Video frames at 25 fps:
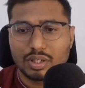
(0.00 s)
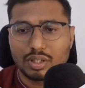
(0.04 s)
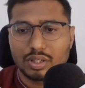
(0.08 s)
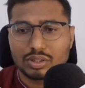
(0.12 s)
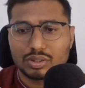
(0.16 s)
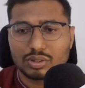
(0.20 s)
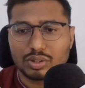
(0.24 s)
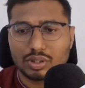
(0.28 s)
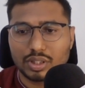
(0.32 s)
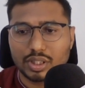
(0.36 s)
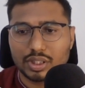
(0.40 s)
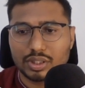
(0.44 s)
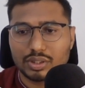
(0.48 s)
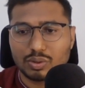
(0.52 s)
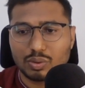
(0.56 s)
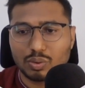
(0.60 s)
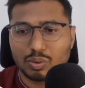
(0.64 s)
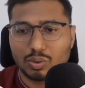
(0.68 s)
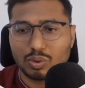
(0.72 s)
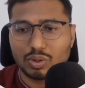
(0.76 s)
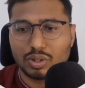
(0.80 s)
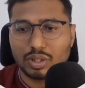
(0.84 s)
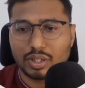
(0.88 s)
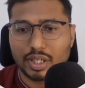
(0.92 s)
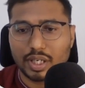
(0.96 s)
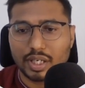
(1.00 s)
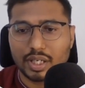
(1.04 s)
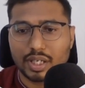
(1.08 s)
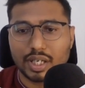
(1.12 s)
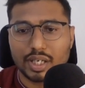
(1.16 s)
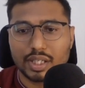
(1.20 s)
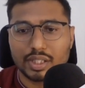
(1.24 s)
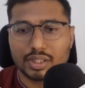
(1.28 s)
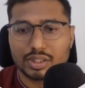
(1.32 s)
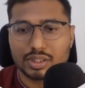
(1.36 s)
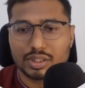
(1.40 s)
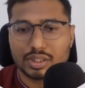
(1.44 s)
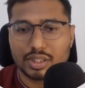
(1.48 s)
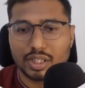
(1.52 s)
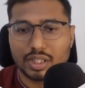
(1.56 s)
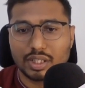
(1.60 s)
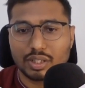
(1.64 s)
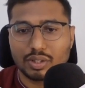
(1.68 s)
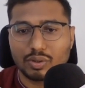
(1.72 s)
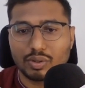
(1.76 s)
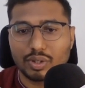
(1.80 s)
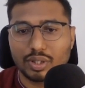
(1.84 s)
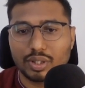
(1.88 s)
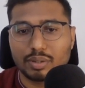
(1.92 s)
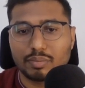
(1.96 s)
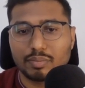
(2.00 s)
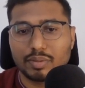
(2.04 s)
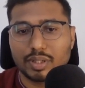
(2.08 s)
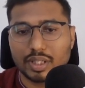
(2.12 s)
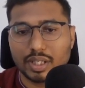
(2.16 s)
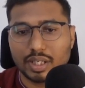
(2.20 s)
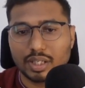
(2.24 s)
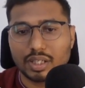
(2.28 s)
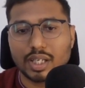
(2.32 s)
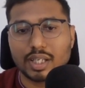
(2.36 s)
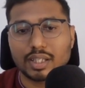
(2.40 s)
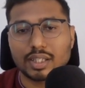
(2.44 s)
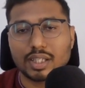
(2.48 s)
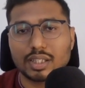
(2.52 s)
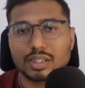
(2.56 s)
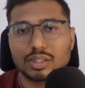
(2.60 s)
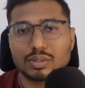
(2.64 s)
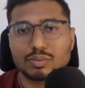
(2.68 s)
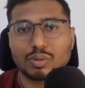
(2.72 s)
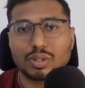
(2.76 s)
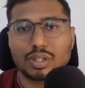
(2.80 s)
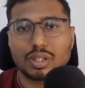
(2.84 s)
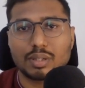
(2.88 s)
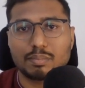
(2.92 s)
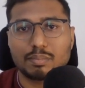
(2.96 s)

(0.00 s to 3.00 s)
So this whole data is still going to be there, and that is what the